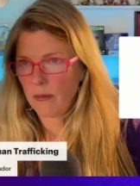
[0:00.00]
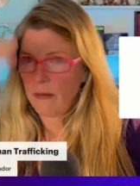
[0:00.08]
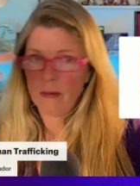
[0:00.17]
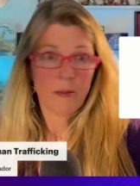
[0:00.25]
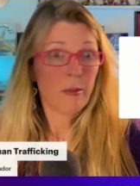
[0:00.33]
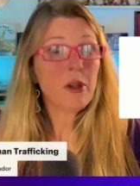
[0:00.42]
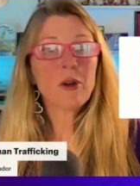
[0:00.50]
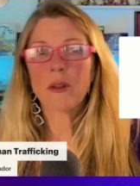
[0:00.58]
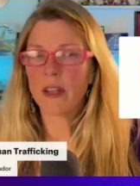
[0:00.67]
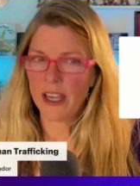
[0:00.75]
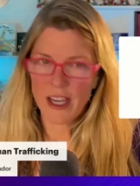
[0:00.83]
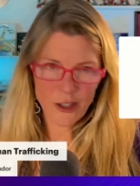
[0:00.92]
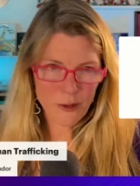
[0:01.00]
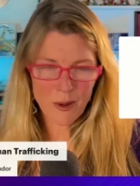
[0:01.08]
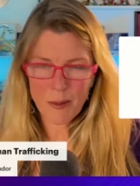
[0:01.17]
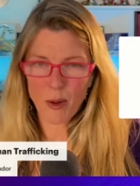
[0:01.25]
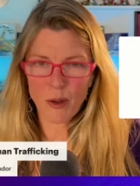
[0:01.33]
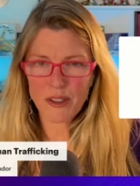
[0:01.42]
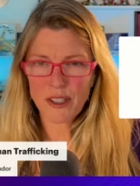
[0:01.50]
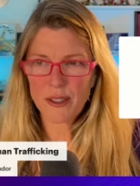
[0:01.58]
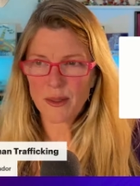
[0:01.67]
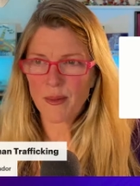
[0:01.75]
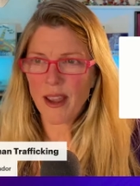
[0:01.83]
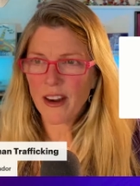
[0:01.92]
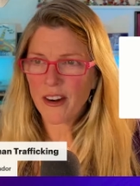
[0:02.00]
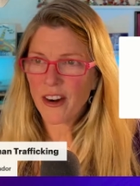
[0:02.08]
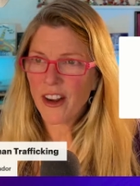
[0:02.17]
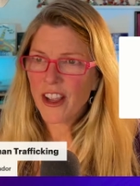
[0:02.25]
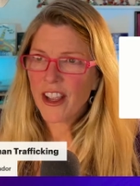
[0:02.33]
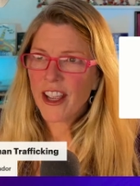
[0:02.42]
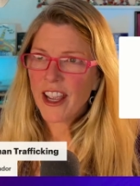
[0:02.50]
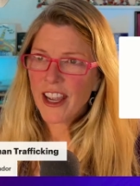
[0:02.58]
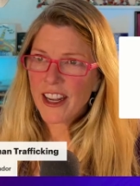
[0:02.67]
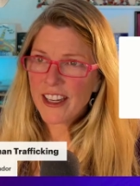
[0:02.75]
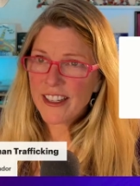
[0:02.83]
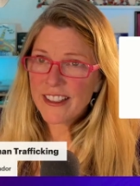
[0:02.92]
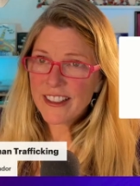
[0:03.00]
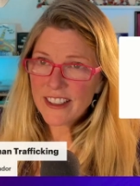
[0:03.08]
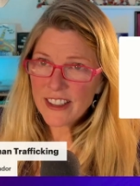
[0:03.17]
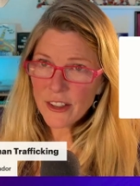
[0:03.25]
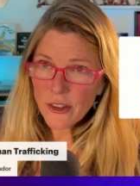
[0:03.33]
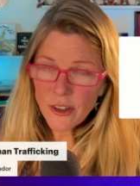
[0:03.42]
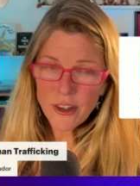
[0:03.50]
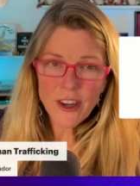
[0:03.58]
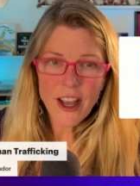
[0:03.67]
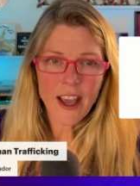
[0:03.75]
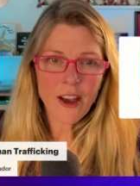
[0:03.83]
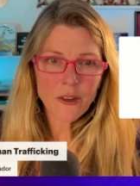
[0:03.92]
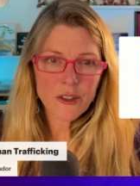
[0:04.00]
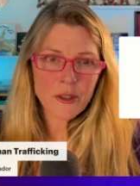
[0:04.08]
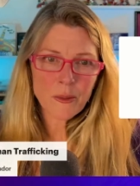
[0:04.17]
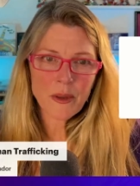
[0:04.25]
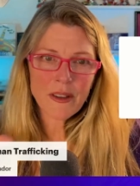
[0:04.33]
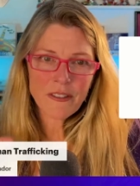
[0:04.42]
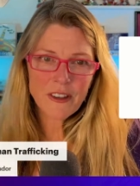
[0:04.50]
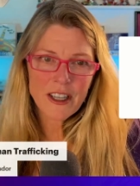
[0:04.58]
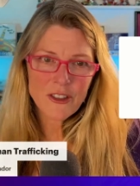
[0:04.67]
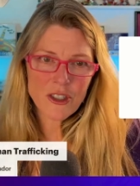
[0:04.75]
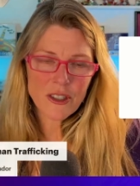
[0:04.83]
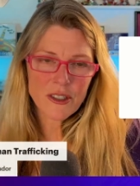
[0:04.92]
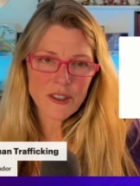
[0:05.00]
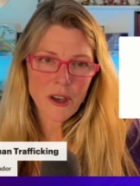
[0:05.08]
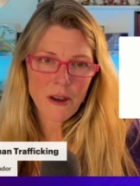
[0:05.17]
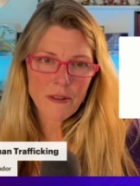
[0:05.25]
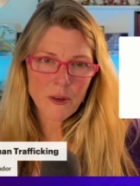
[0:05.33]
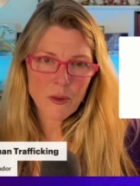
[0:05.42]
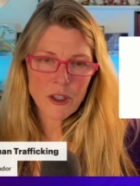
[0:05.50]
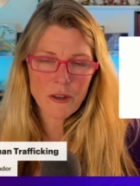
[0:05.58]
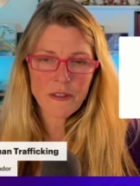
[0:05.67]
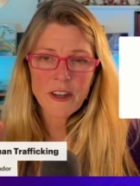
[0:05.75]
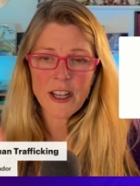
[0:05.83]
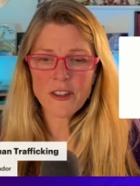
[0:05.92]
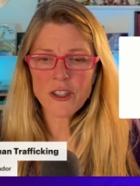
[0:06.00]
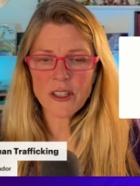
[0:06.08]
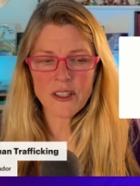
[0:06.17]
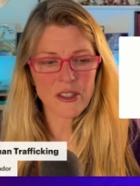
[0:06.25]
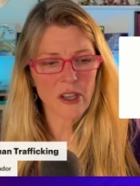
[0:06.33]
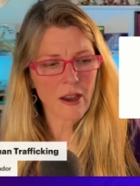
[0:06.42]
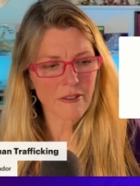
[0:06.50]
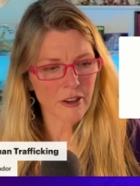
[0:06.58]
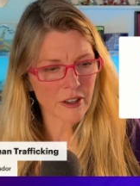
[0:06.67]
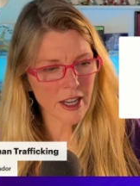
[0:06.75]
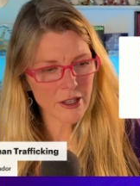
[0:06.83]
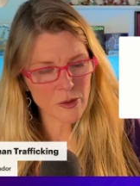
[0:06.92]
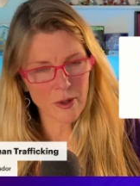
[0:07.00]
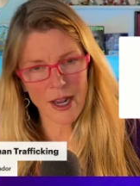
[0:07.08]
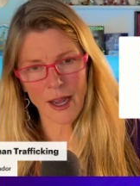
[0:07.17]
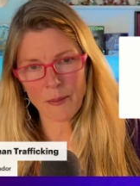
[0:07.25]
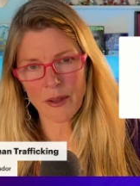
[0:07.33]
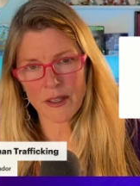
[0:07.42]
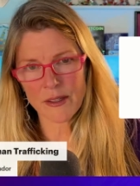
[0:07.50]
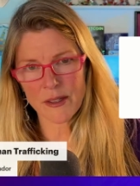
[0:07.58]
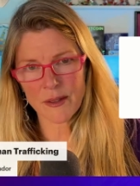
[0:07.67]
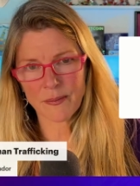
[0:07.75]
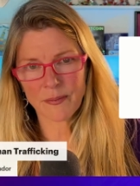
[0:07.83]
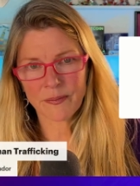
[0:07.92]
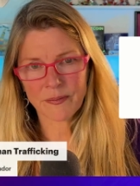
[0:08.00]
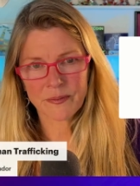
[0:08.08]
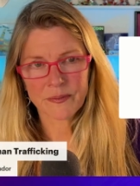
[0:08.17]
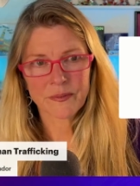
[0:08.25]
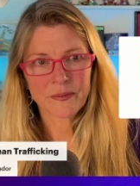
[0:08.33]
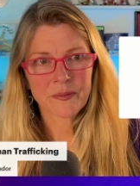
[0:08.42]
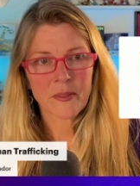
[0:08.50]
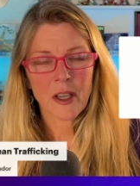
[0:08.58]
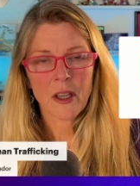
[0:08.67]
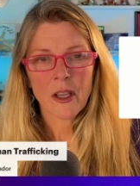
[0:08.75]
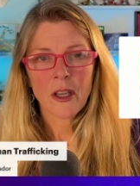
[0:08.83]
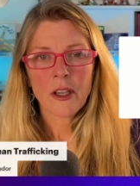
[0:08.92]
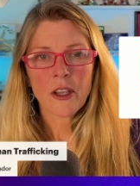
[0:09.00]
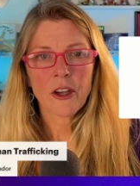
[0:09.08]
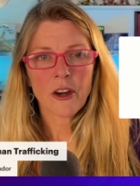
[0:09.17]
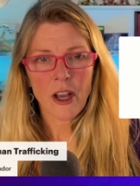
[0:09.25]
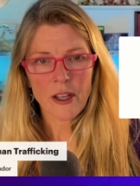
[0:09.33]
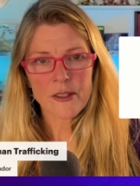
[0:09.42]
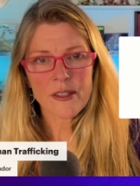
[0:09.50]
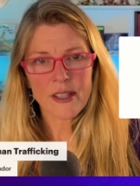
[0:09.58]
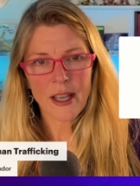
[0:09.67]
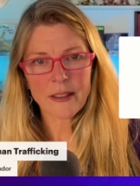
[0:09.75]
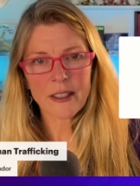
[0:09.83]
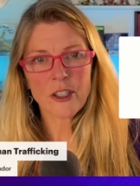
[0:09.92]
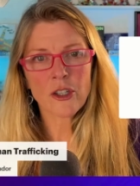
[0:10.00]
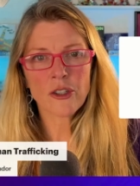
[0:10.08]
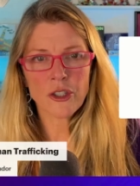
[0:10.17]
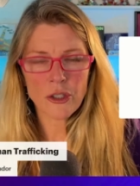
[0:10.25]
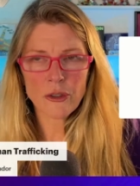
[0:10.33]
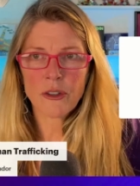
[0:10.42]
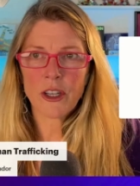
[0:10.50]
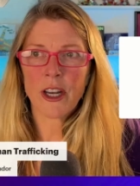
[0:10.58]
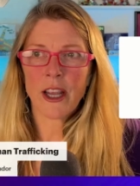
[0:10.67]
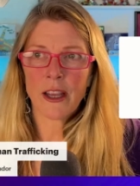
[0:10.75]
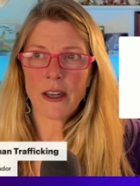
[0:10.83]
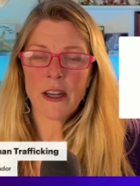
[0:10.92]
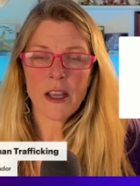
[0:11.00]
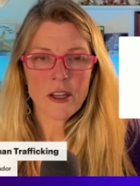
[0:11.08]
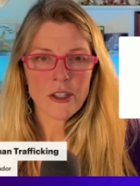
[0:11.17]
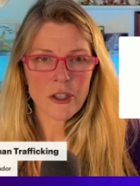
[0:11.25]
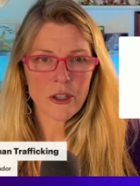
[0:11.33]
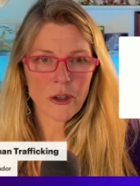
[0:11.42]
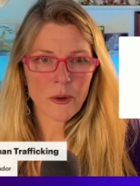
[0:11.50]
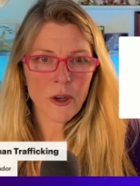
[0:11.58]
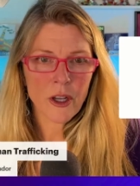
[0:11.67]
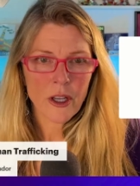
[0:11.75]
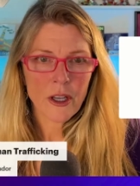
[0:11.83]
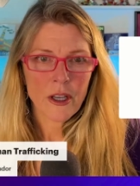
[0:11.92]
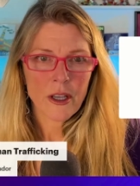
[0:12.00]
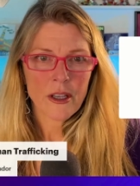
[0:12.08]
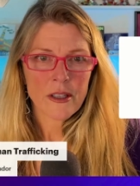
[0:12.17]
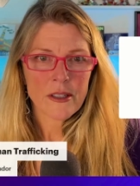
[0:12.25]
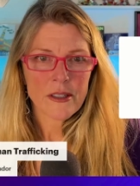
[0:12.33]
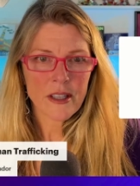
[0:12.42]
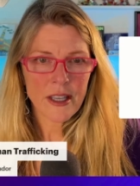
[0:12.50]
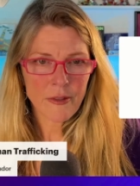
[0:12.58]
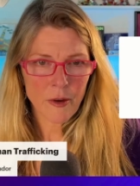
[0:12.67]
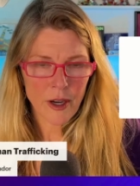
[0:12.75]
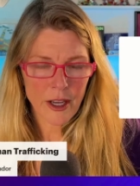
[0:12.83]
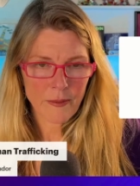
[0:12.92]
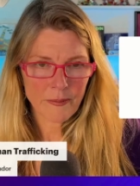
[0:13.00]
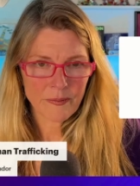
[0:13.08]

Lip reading: middle-aged people, it doesn't matter, learn how to be financially sovereign. When you're financially sovereign, guess what happens? You're not selling your children into slavery.